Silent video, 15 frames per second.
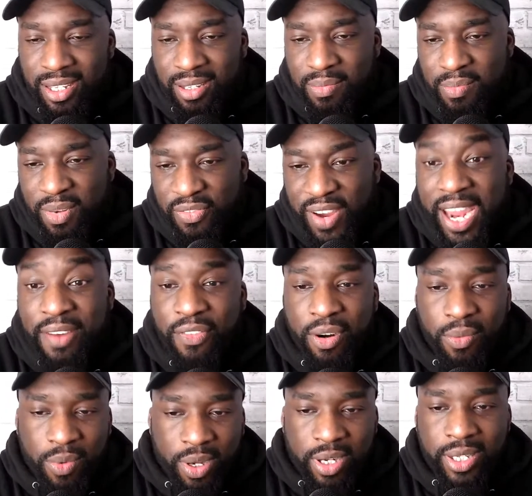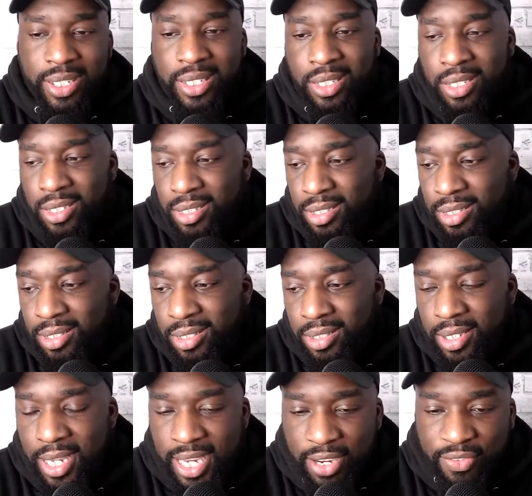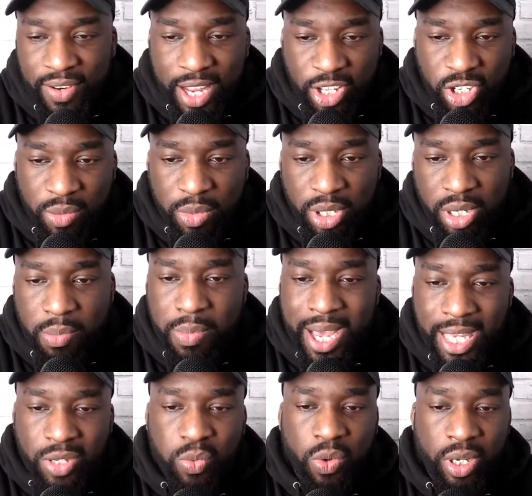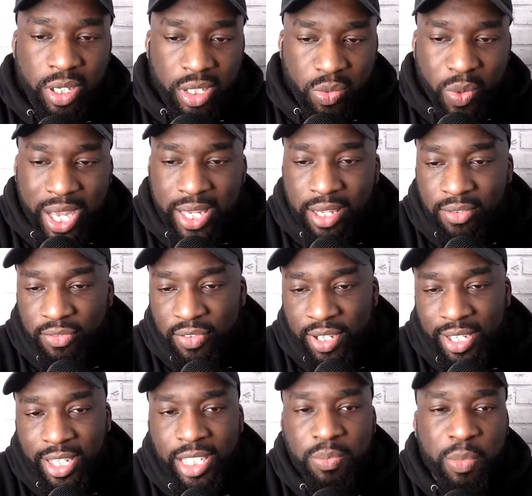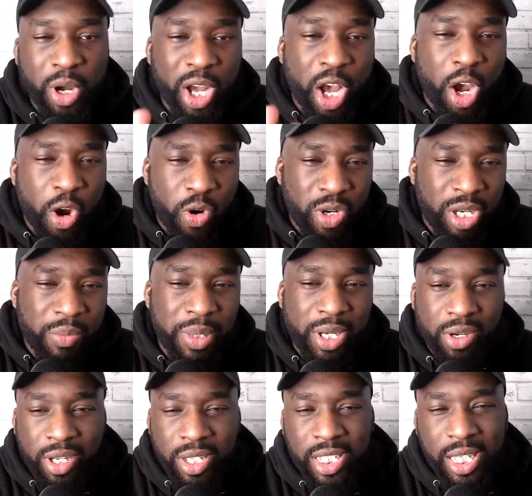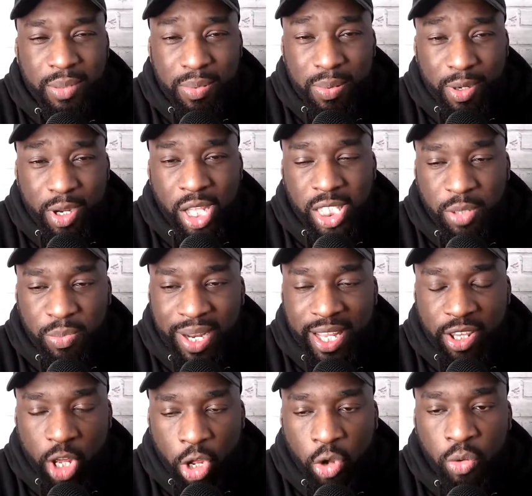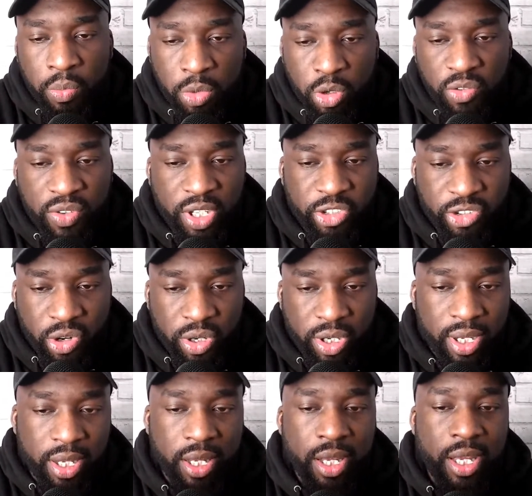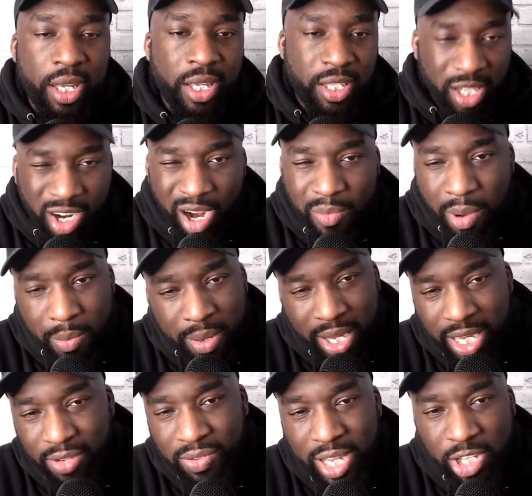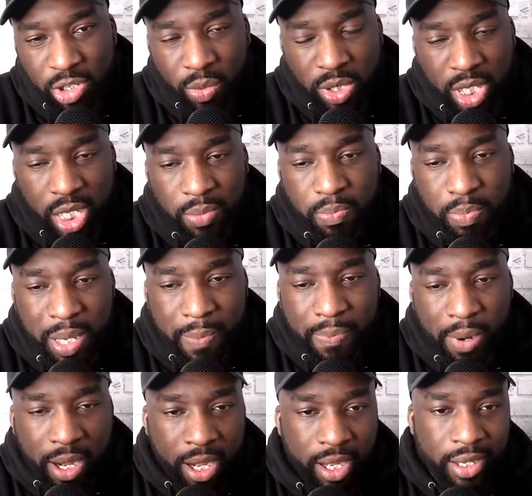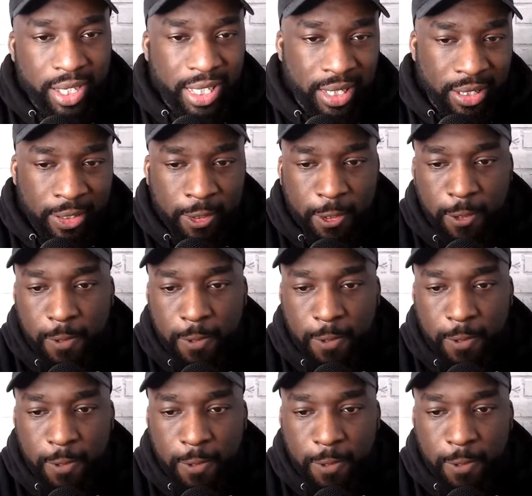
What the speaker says: My favorite one is Heath Ledger, but the best one is Joaquin Phoenix, but only because he got to play the whole movie as Joker. You got to remember, Heath Ledger was a bit part in